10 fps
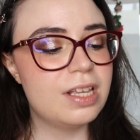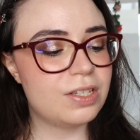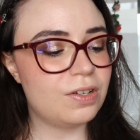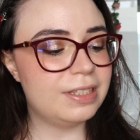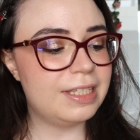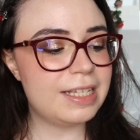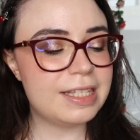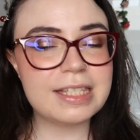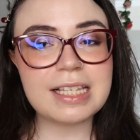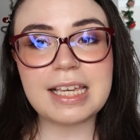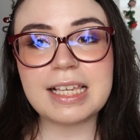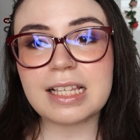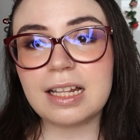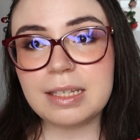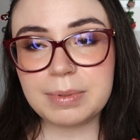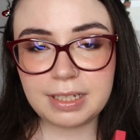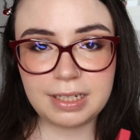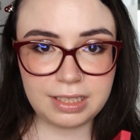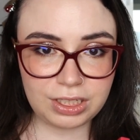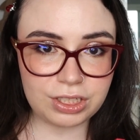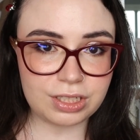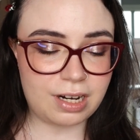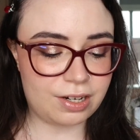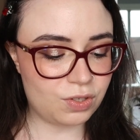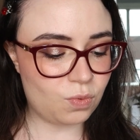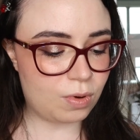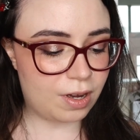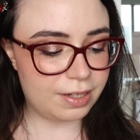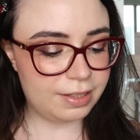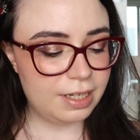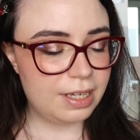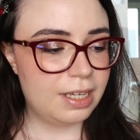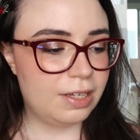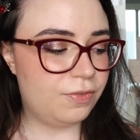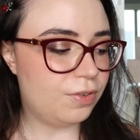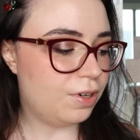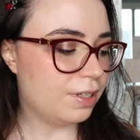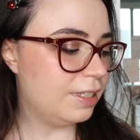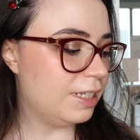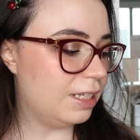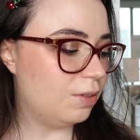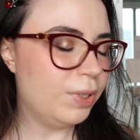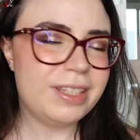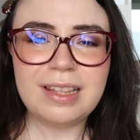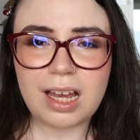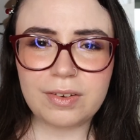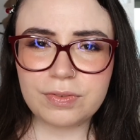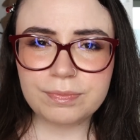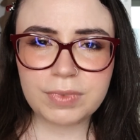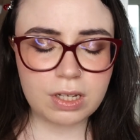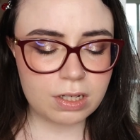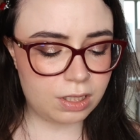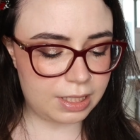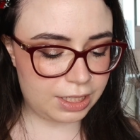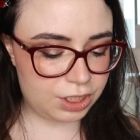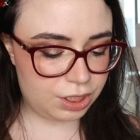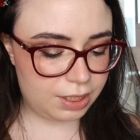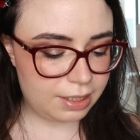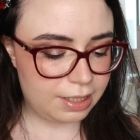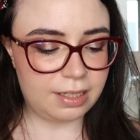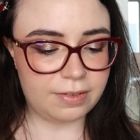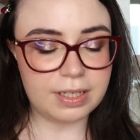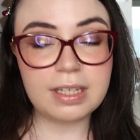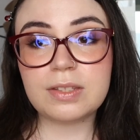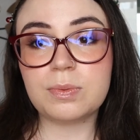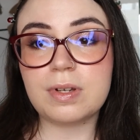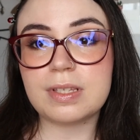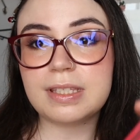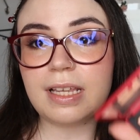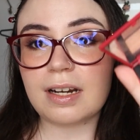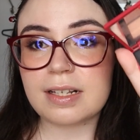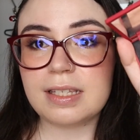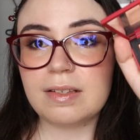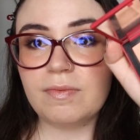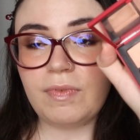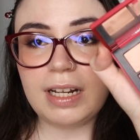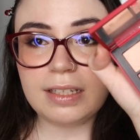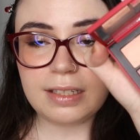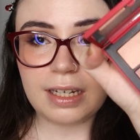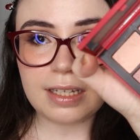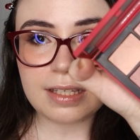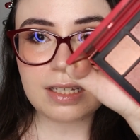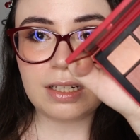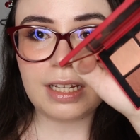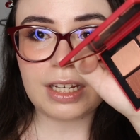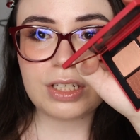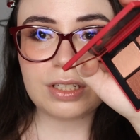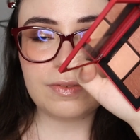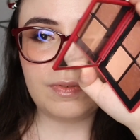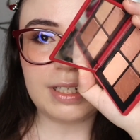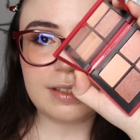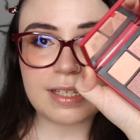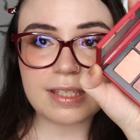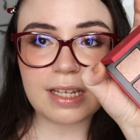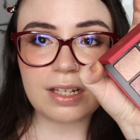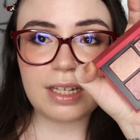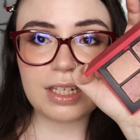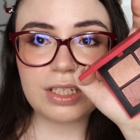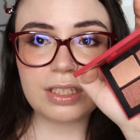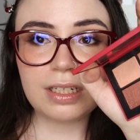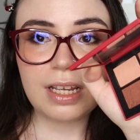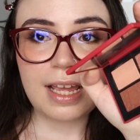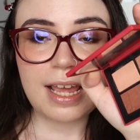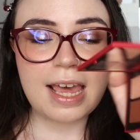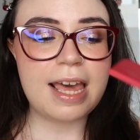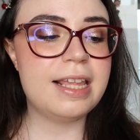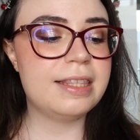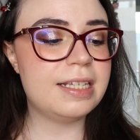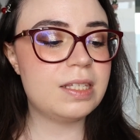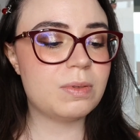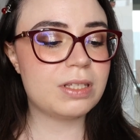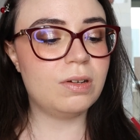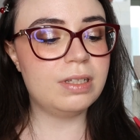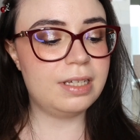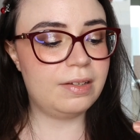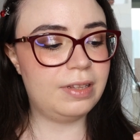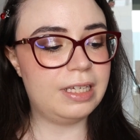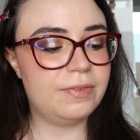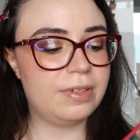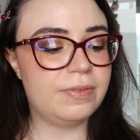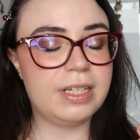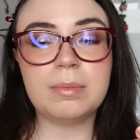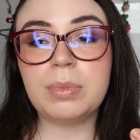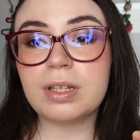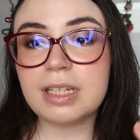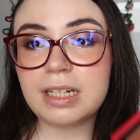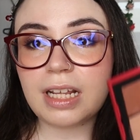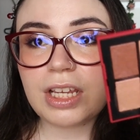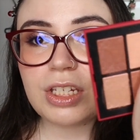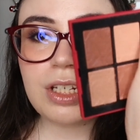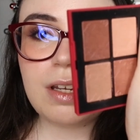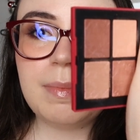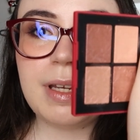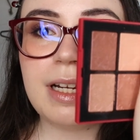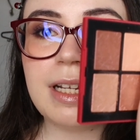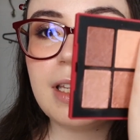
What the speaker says: So this is a limited edition NARS Quad for the With Love collection. I think it was their Valentine's Day collection. And this was only available in Asia, but